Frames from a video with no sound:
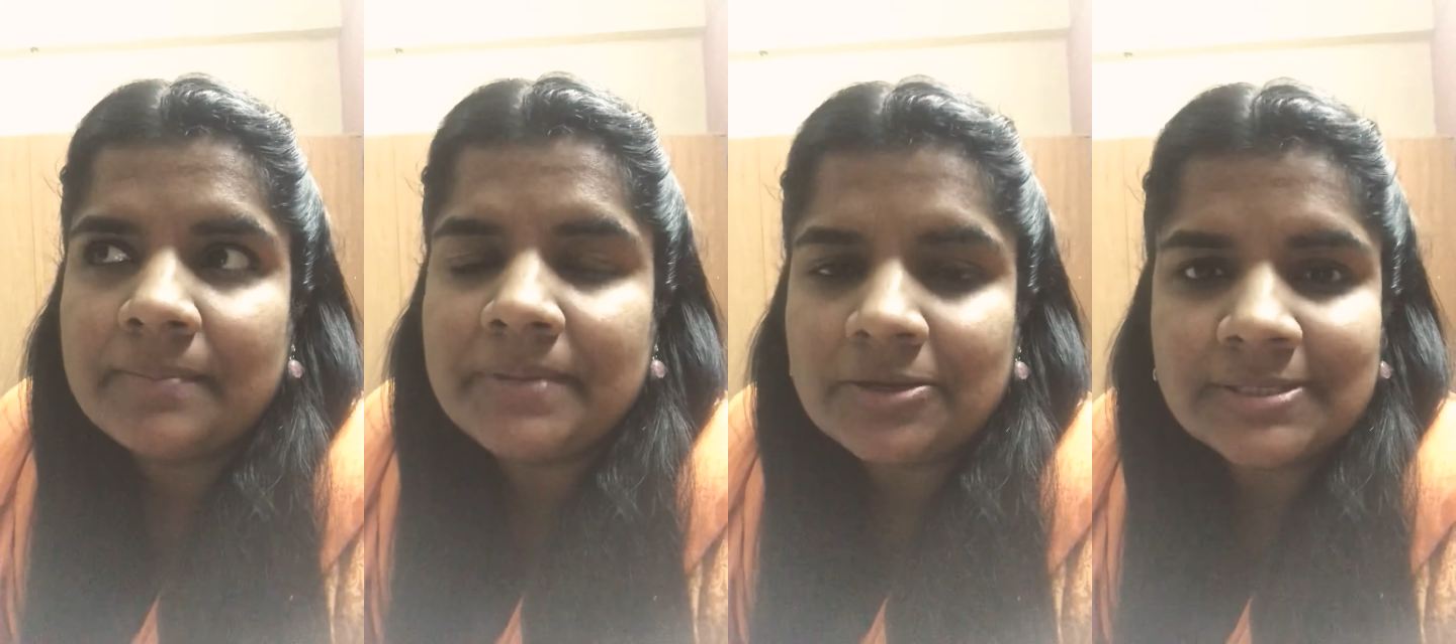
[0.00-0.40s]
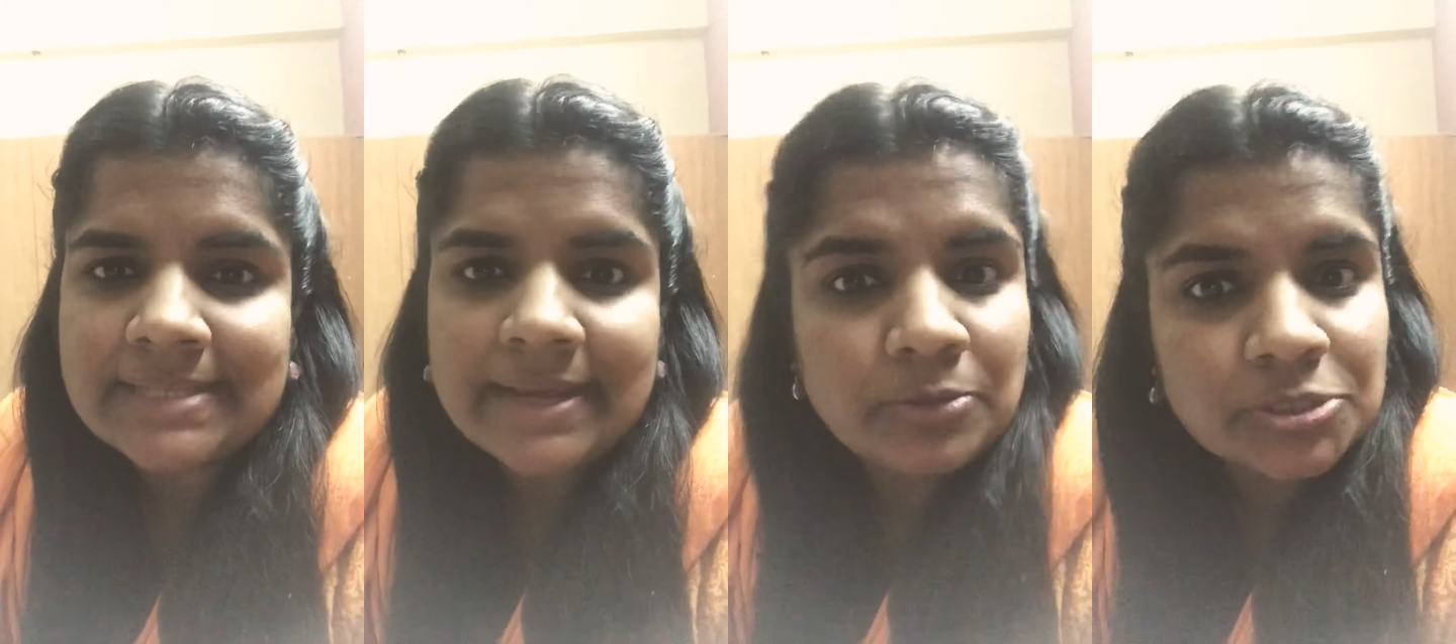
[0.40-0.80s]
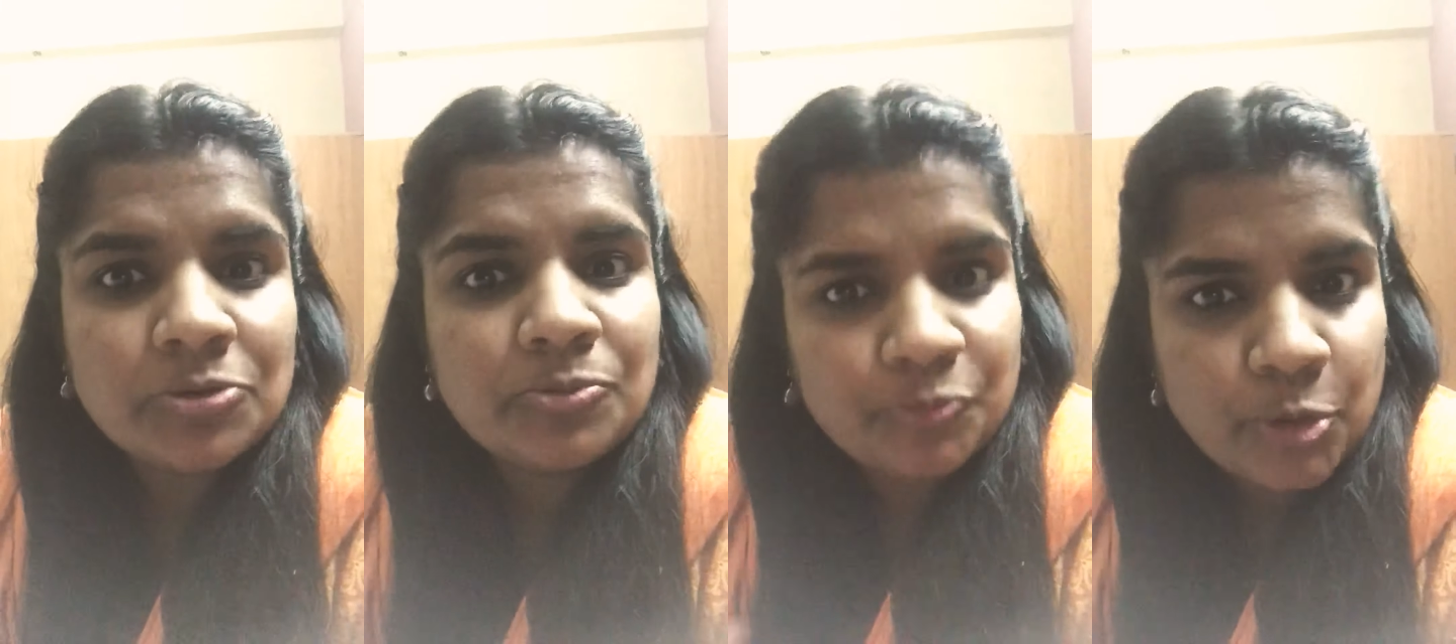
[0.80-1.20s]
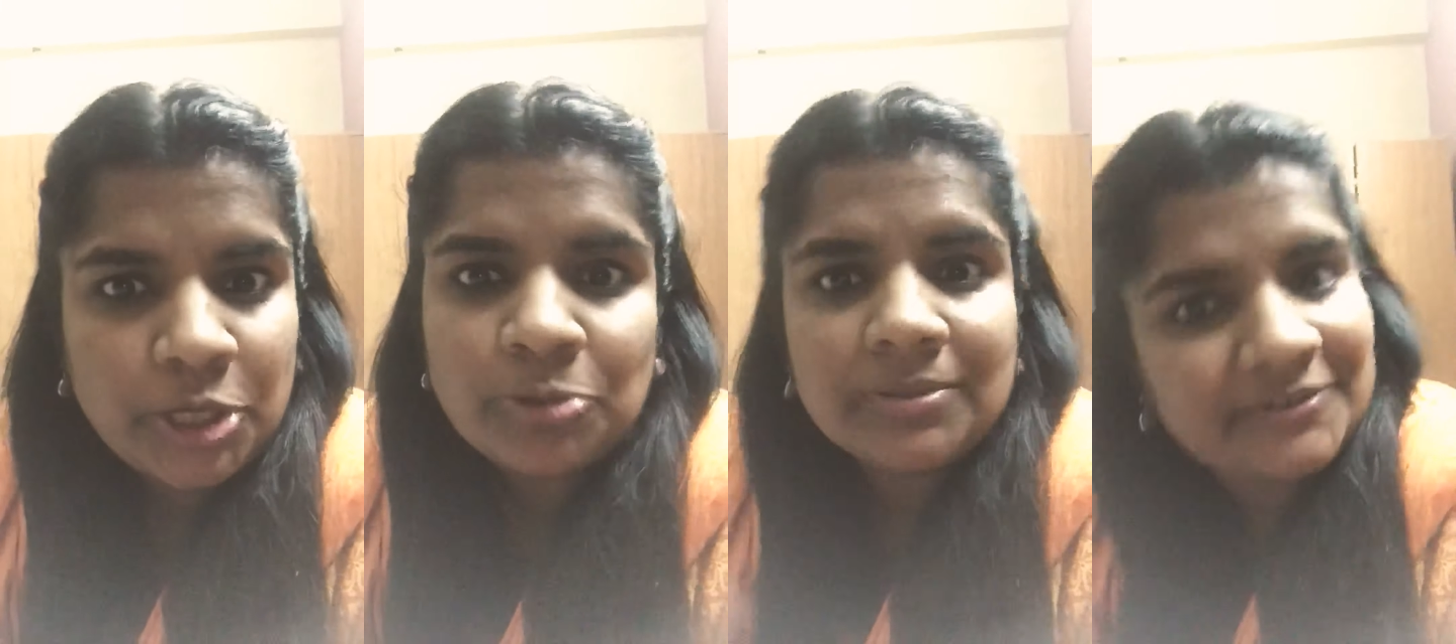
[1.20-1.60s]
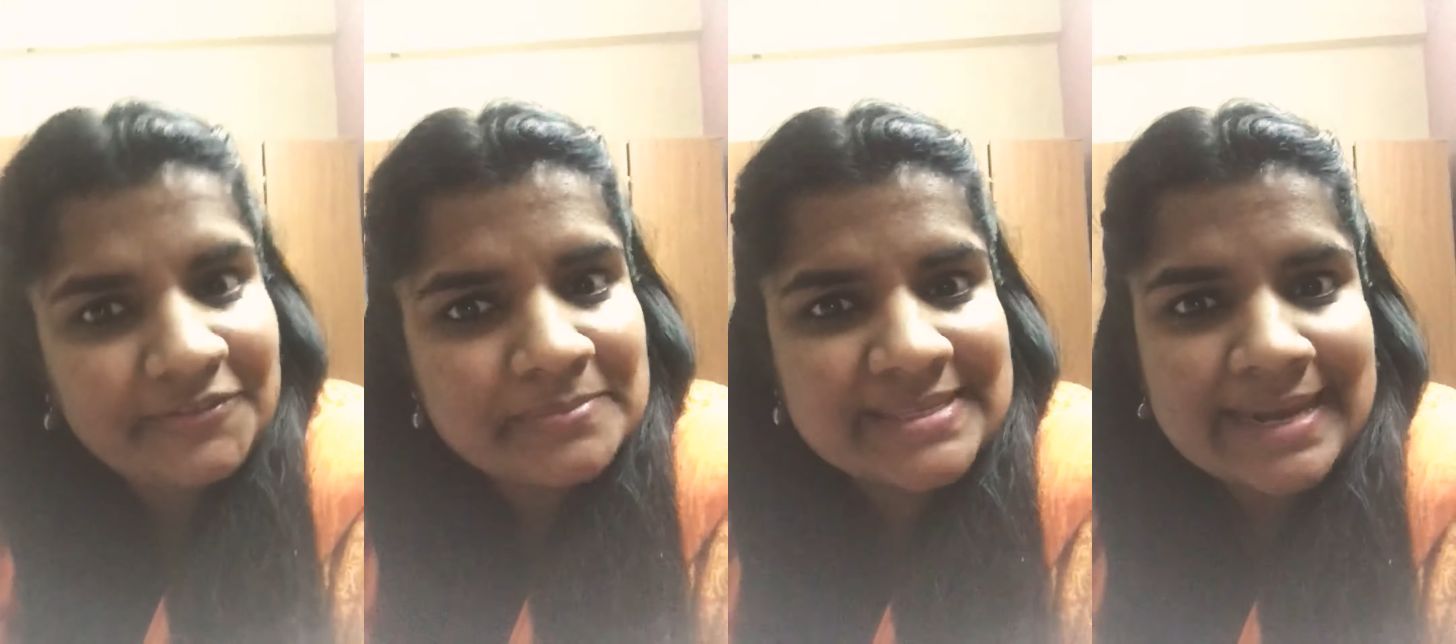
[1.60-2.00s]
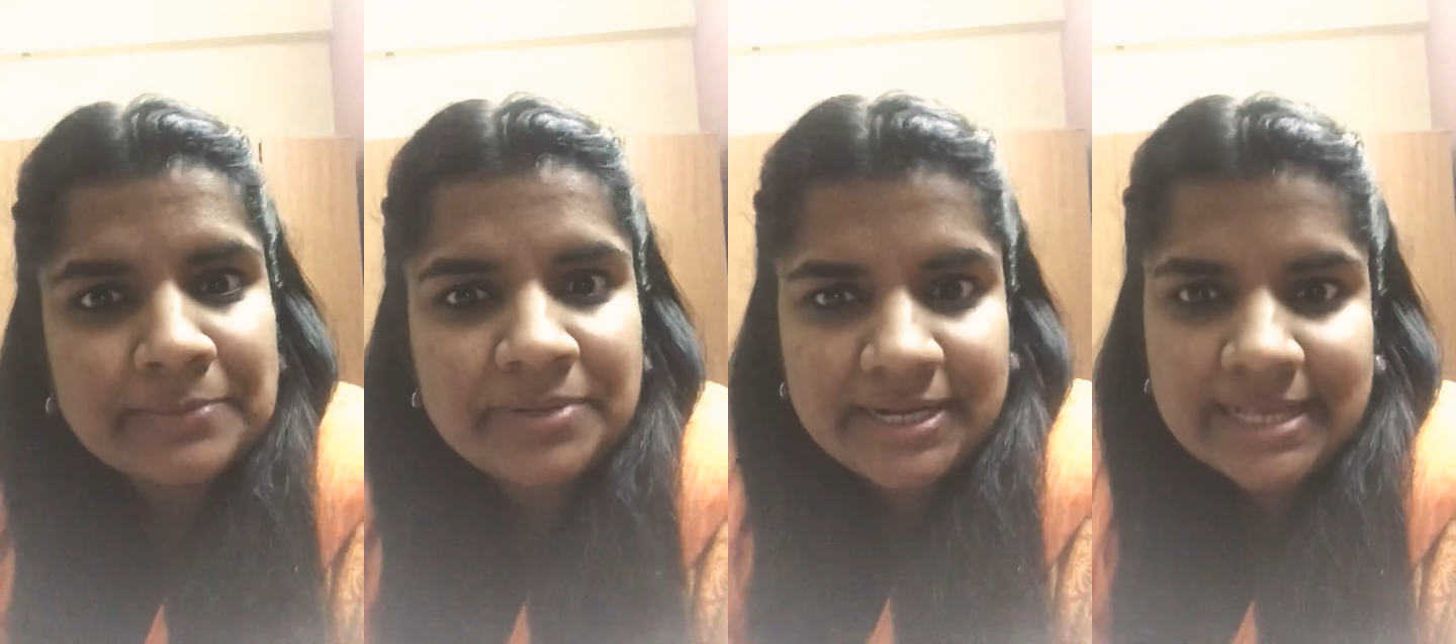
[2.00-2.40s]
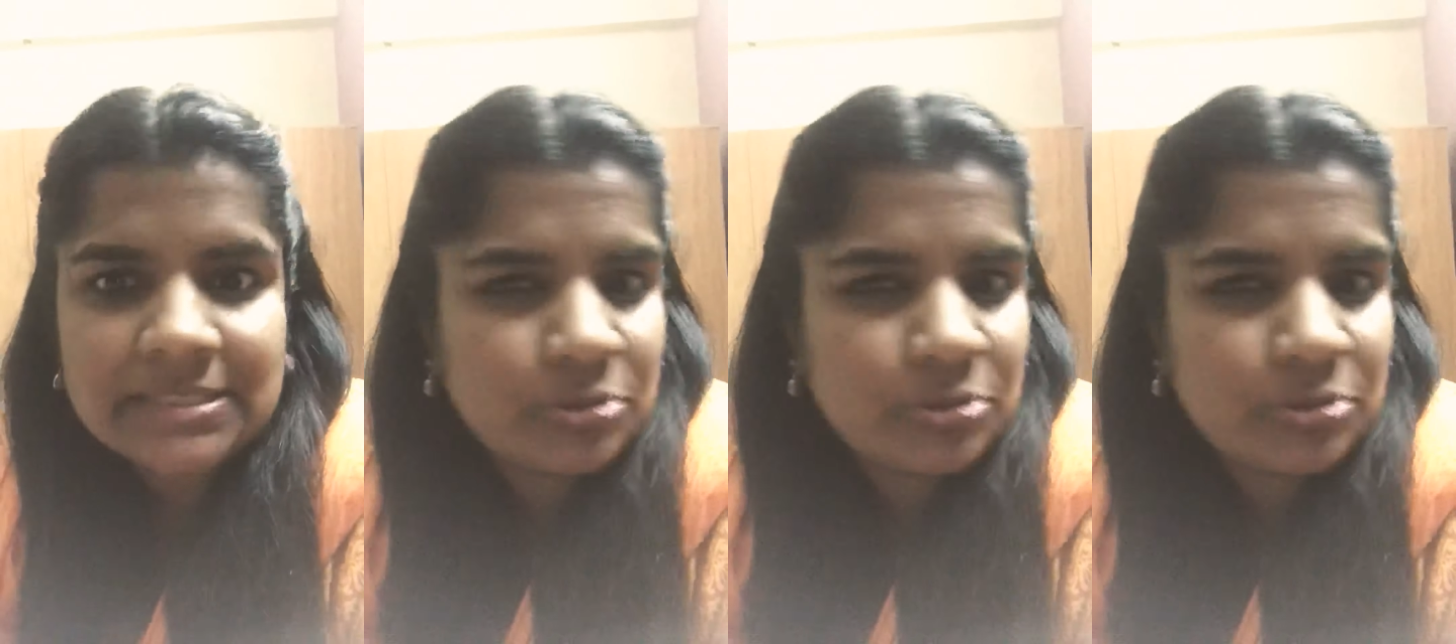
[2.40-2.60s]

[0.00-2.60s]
because, and also what you learn from celebrities